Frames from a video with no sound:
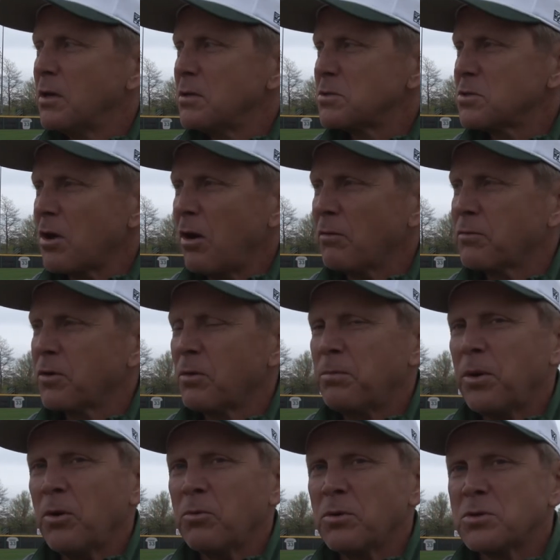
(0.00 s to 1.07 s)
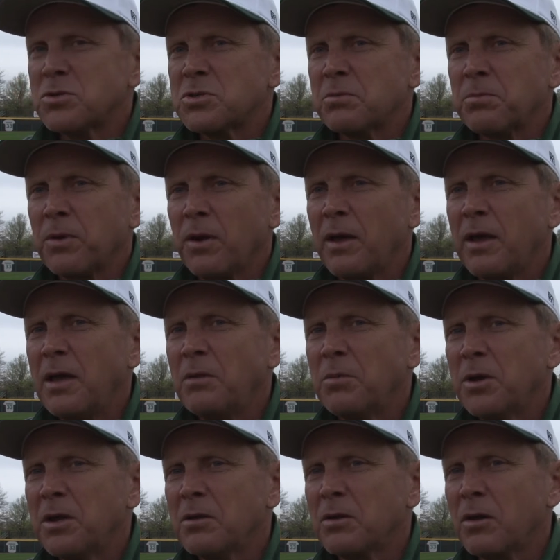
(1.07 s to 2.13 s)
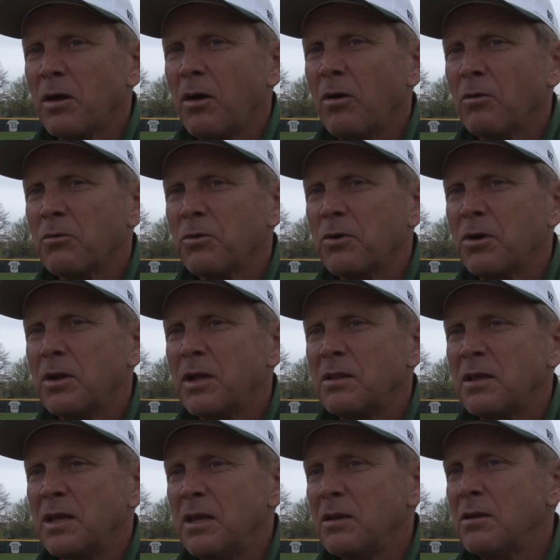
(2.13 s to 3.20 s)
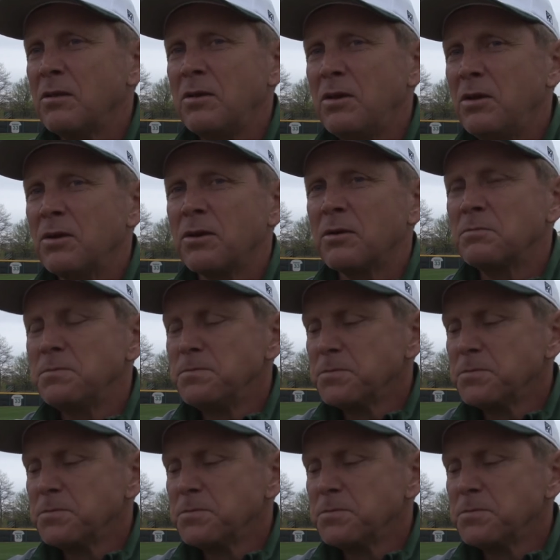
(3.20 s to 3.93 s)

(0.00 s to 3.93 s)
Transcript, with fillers: softer opponents to play, but in the long run, at the end of the year,